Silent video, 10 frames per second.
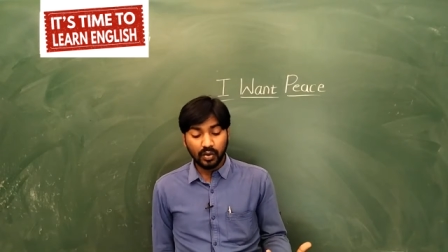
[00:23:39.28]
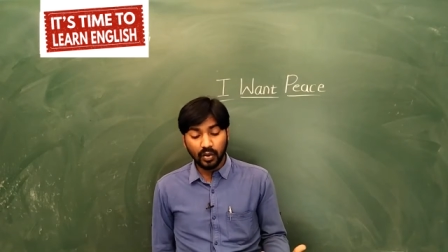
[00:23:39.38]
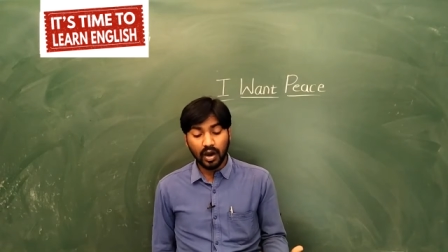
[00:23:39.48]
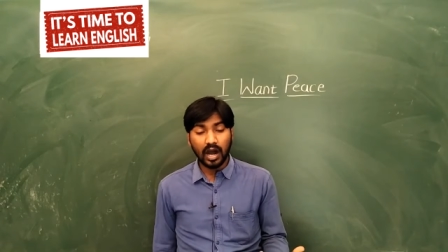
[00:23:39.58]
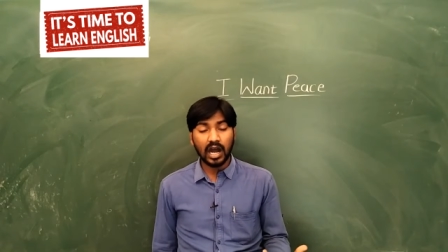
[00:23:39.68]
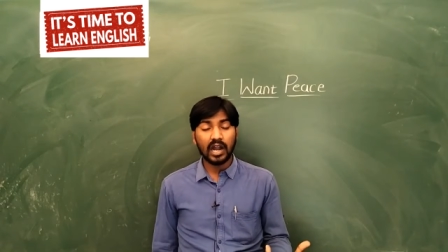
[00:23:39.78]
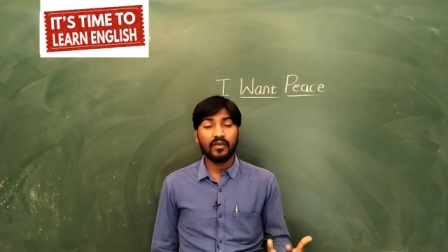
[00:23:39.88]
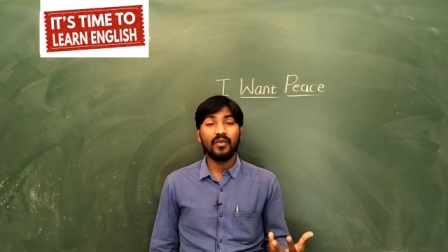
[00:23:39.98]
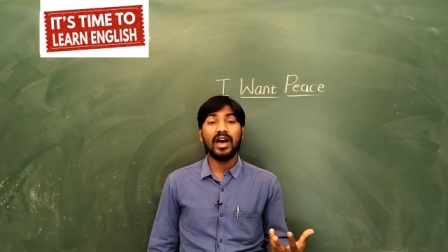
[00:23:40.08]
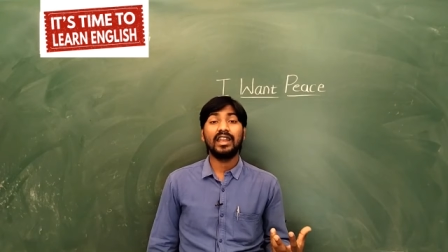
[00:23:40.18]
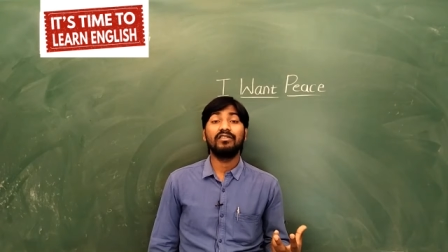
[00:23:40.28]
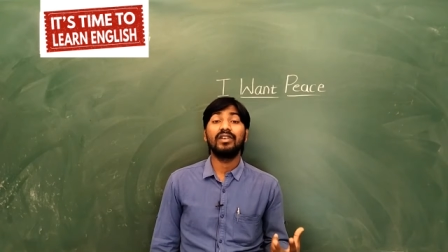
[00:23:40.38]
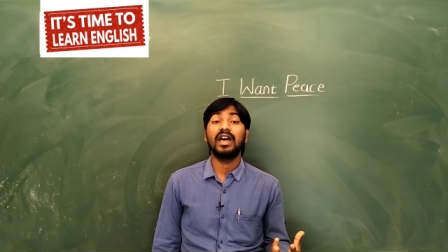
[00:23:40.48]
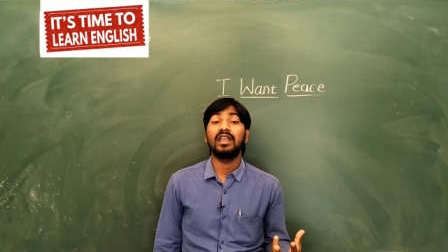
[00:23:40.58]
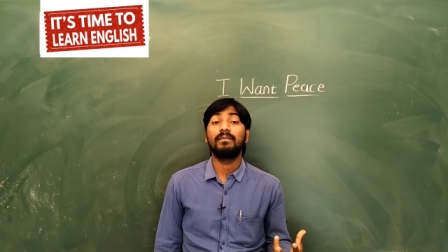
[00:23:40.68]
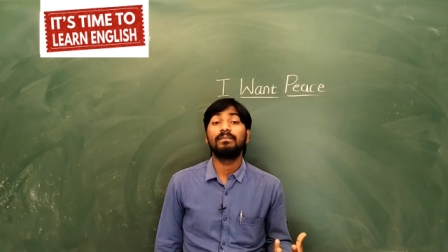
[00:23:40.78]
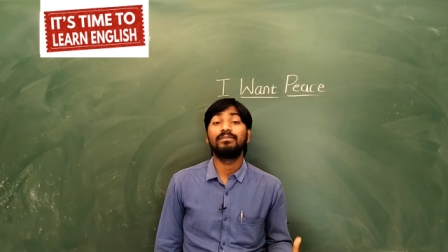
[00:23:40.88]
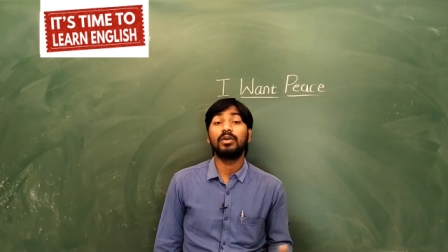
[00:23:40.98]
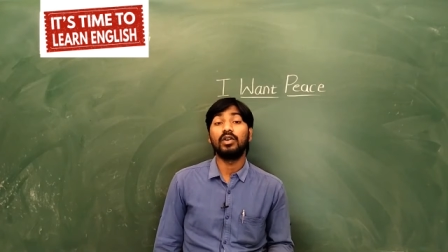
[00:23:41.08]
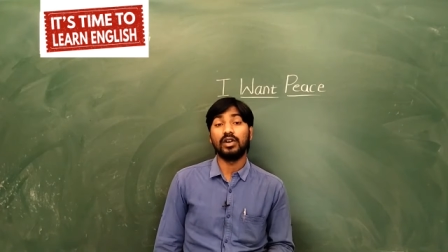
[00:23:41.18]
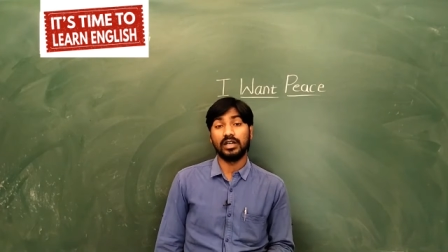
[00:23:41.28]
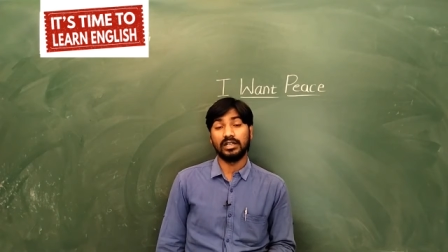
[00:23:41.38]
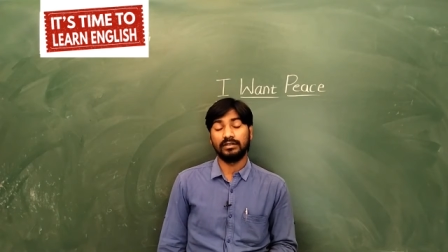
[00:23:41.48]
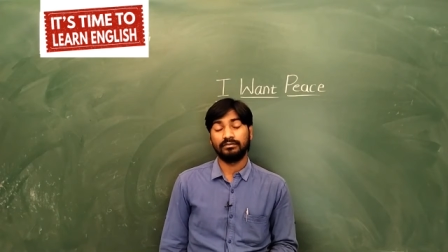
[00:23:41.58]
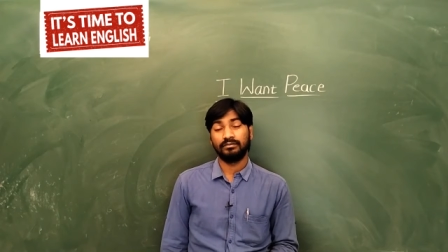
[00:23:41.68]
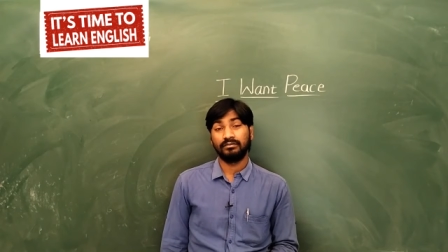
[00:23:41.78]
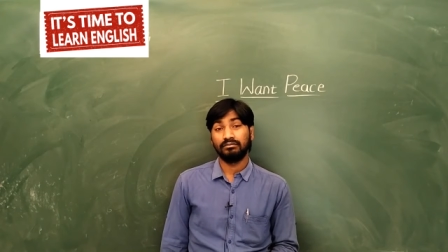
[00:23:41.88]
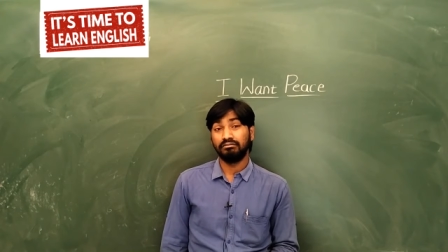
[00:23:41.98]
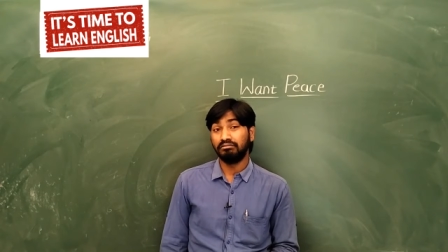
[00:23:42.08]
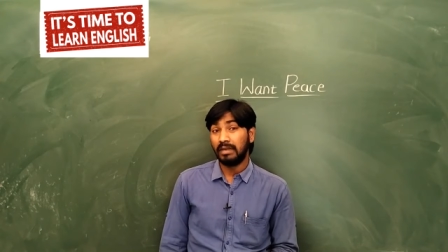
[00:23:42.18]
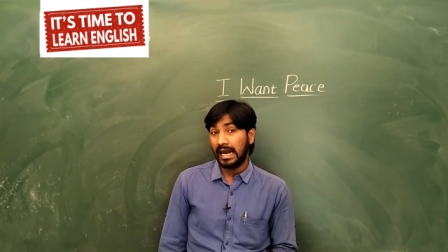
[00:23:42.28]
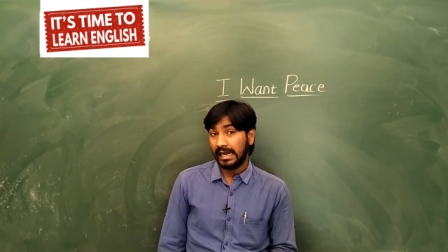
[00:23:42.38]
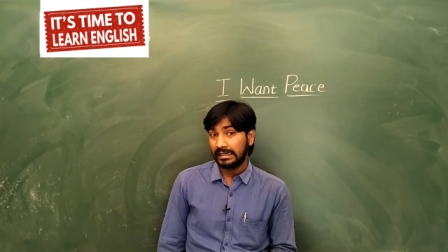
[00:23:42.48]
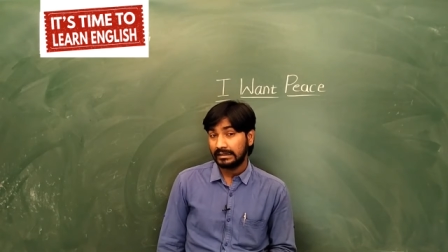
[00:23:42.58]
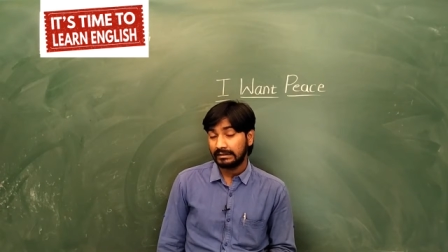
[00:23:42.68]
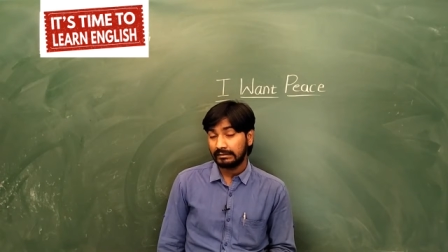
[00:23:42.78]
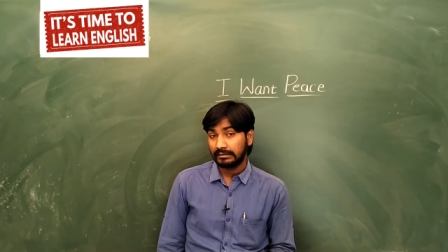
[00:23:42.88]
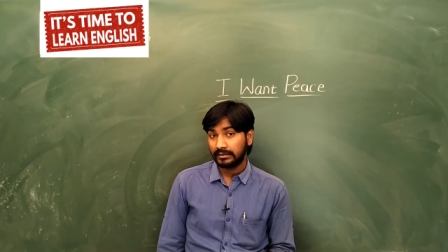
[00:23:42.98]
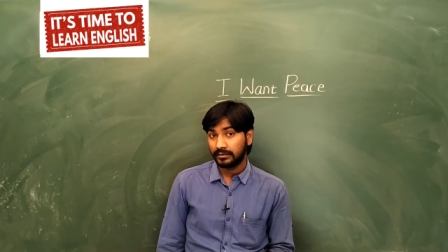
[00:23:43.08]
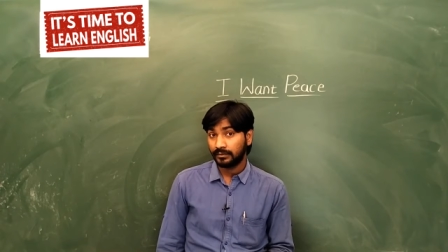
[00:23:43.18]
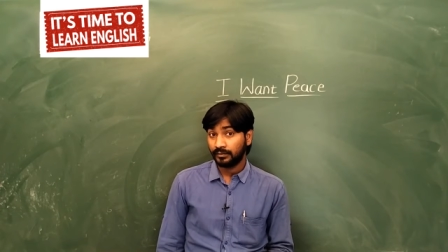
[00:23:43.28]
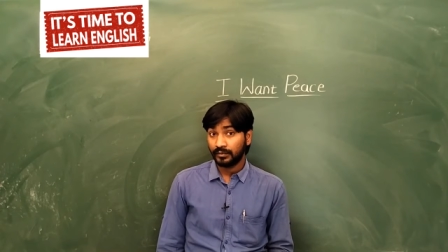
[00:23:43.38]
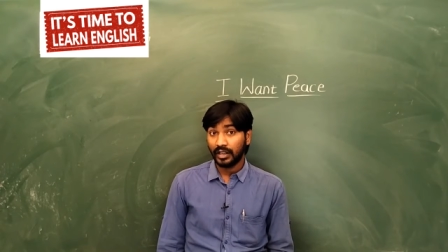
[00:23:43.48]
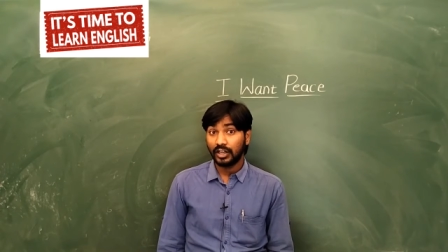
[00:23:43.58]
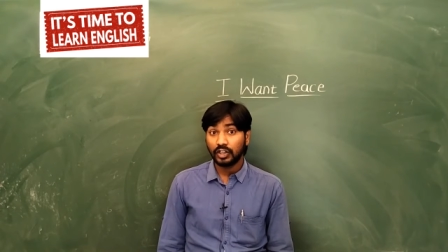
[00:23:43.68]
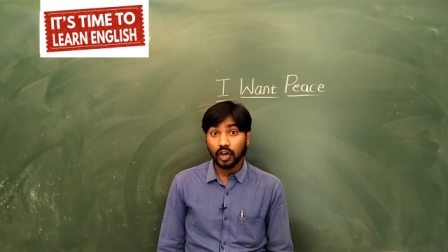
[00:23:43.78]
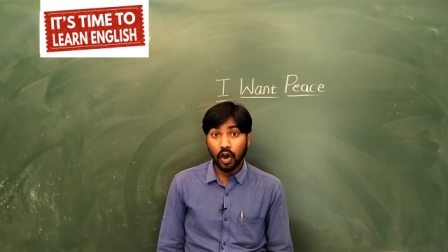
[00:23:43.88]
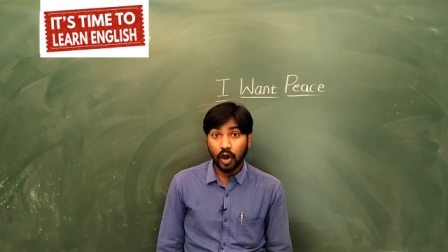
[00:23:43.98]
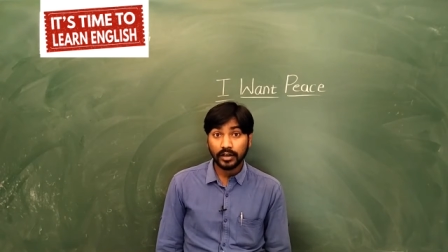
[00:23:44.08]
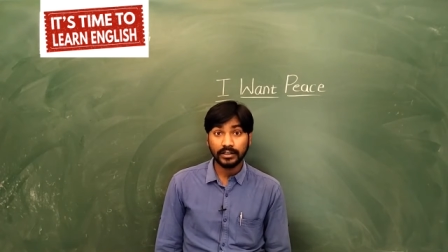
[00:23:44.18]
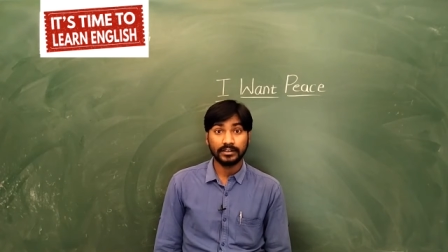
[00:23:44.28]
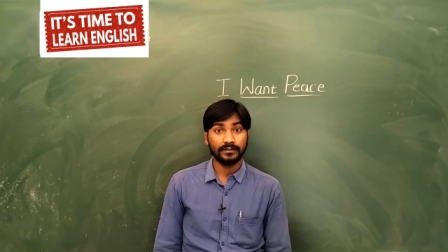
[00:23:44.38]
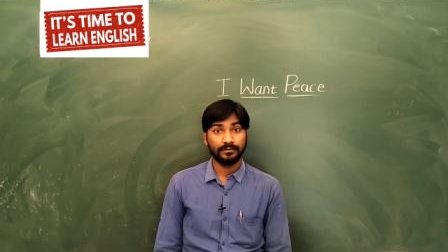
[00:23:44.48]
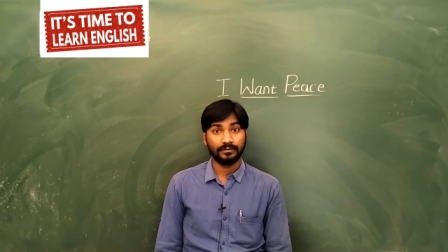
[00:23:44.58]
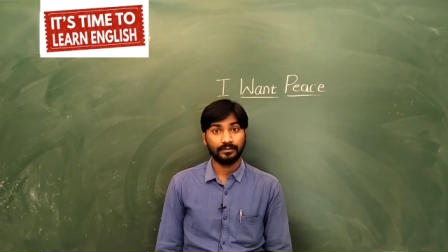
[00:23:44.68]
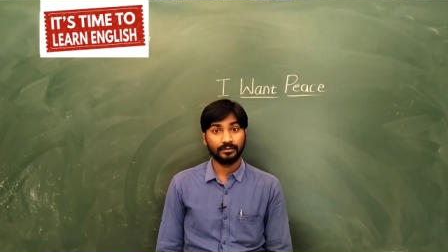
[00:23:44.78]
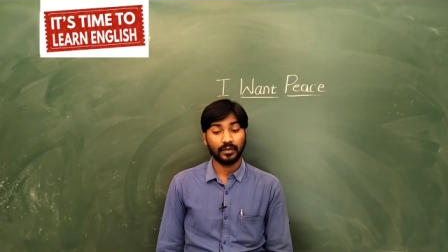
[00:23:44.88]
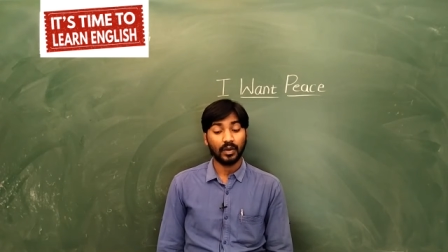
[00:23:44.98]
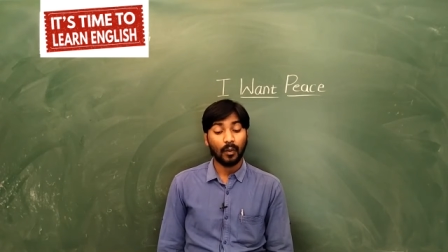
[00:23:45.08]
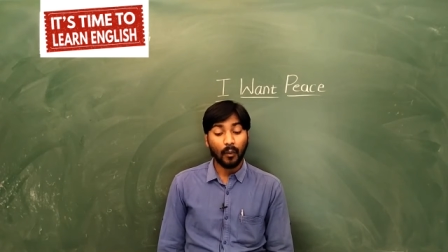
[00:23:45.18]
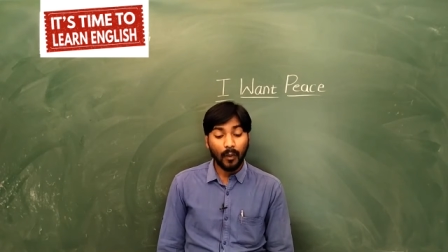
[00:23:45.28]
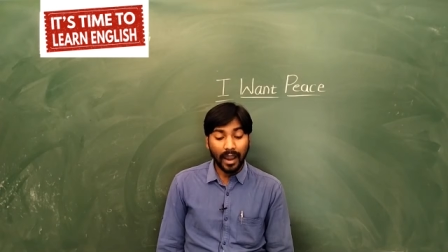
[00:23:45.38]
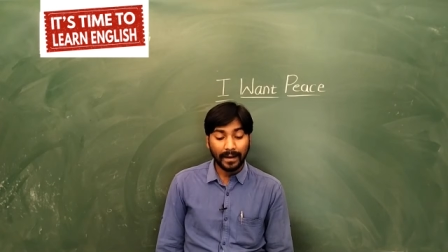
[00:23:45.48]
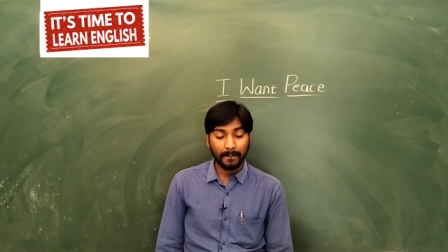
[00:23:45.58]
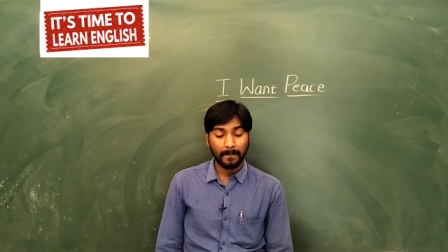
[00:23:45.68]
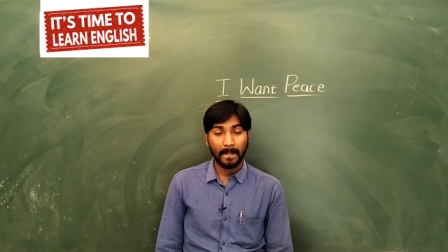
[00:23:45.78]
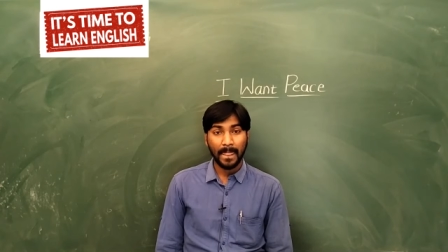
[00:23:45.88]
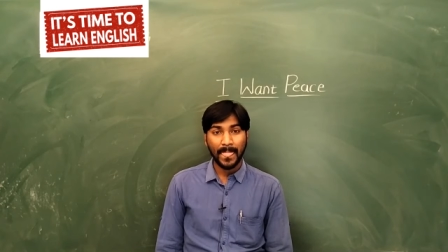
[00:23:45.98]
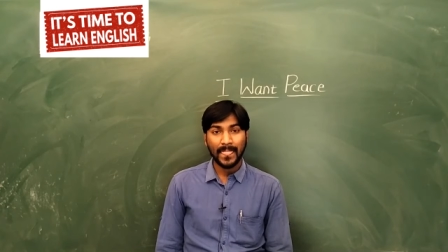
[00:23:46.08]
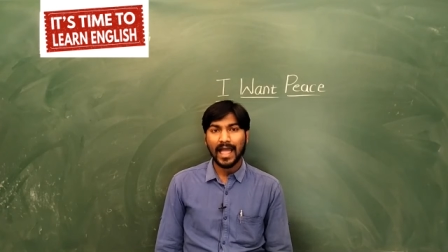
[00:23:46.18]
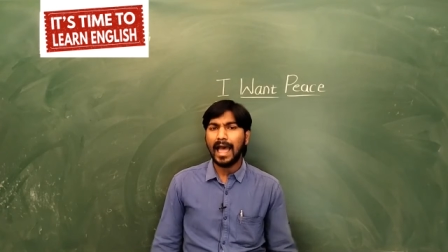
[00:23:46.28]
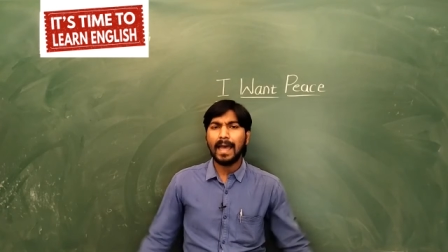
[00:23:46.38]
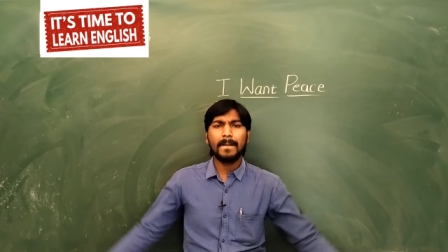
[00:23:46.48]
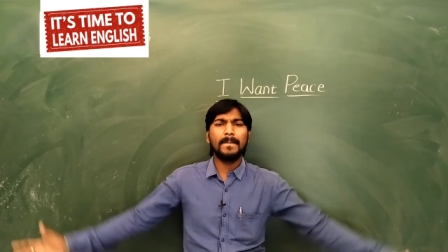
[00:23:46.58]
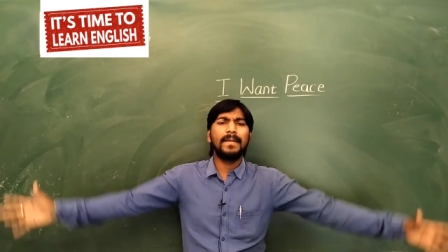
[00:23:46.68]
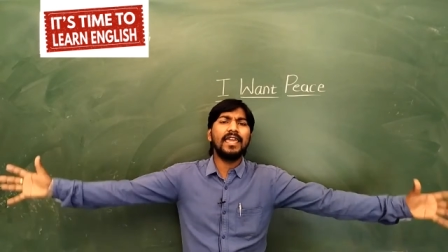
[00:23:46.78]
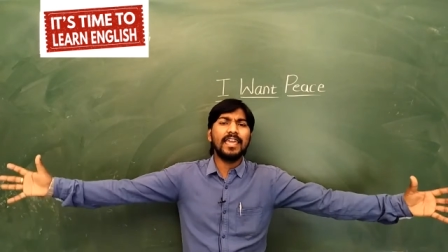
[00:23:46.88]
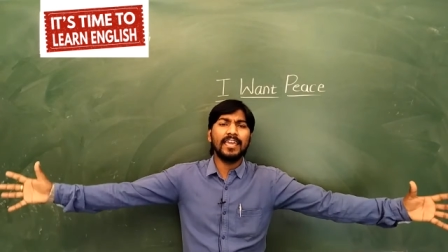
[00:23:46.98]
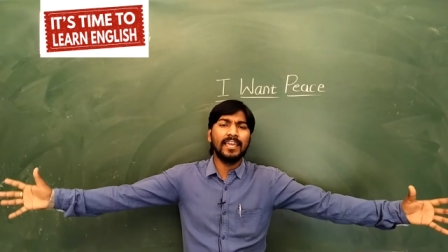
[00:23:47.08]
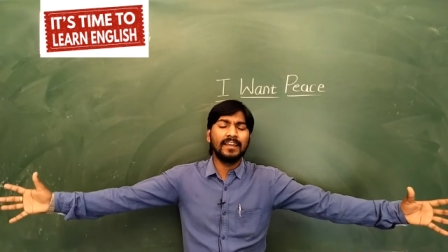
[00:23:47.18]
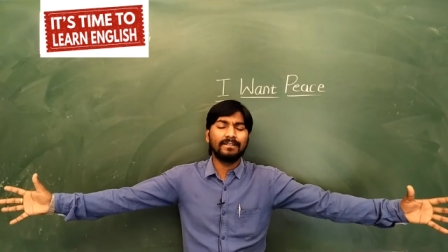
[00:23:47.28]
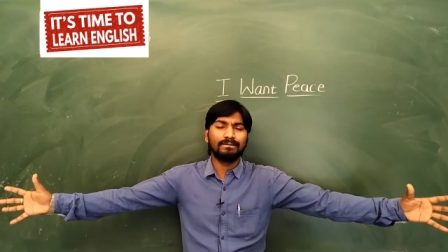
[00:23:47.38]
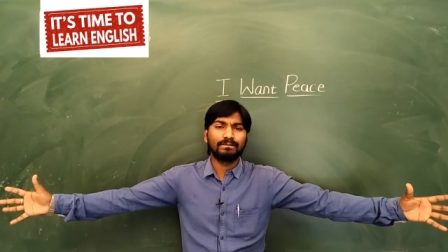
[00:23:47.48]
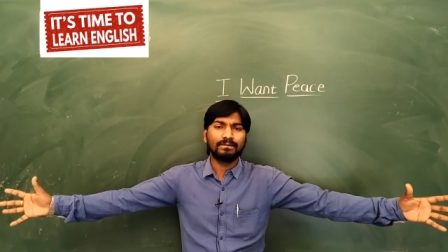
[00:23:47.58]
who are very, very poor. But it can't. Why? I am big